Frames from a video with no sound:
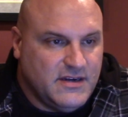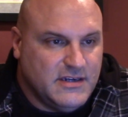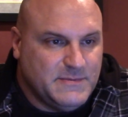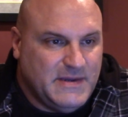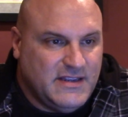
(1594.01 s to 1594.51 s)

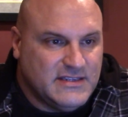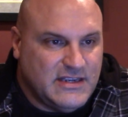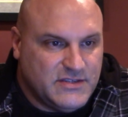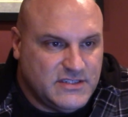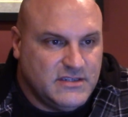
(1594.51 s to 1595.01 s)
is because
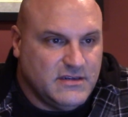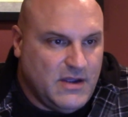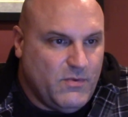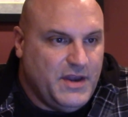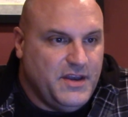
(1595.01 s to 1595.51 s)
I
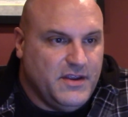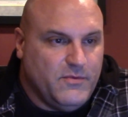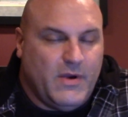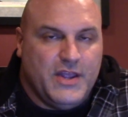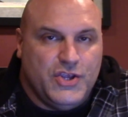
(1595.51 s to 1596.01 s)

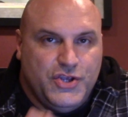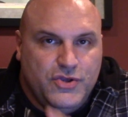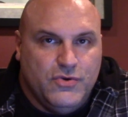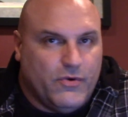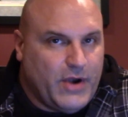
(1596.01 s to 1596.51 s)
want
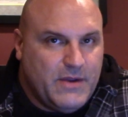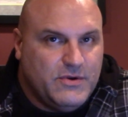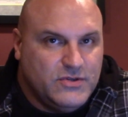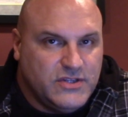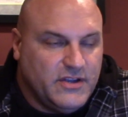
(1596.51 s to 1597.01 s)
you, or anyone
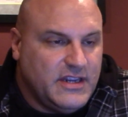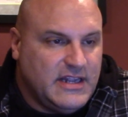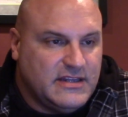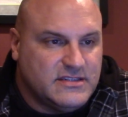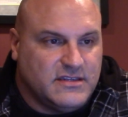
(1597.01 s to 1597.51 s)
who's looking
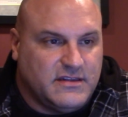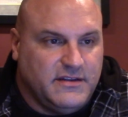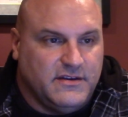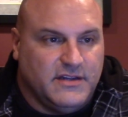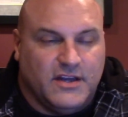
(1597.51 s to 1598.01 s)
at this, to
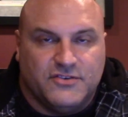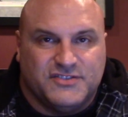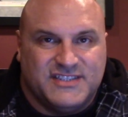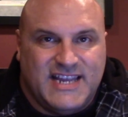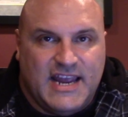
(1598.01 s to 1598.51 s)
clearly
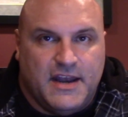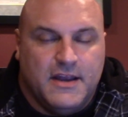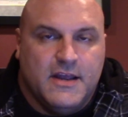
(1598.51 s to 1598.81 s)
understand.